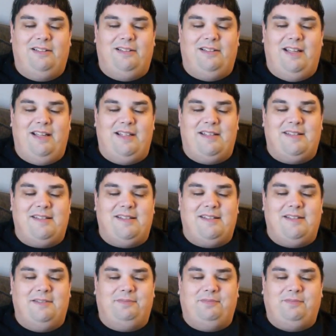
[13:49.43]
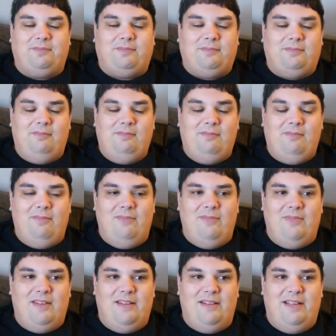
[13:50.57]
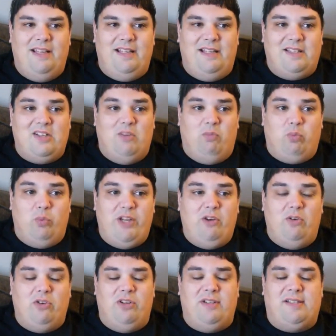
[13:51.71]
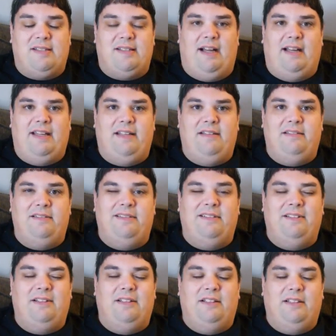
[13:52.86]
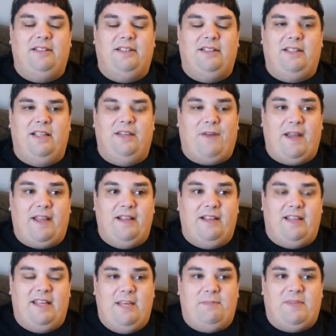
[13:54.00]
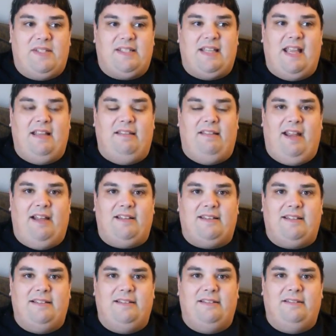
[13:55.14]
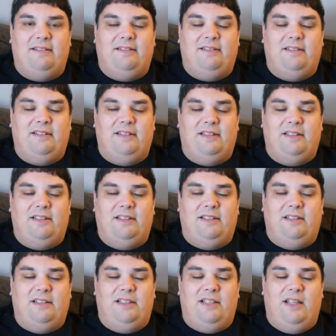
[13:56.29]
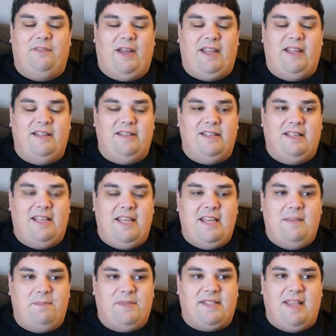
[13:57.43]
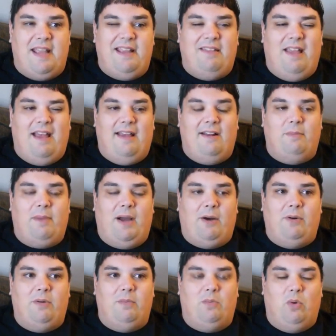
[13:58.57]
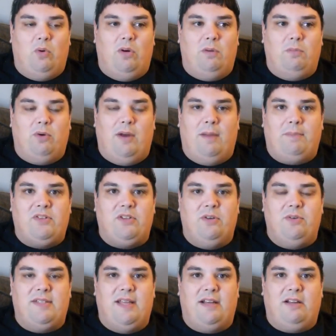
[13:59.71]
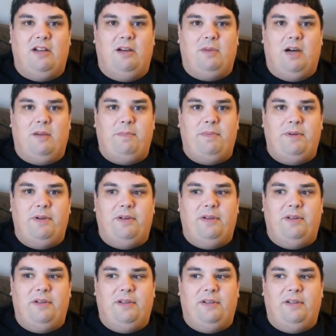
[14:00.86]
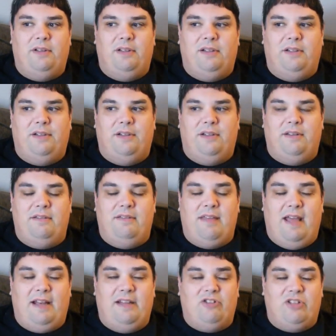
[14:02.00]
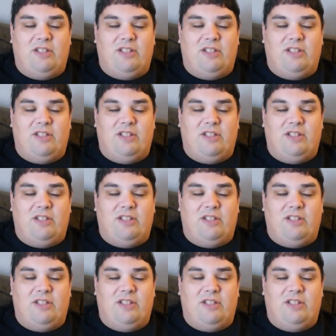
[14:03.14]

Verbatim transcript: It's it, it's a real good sign if I can keep saying that. If I get to keep saying that about more and more episodes that come up, that it just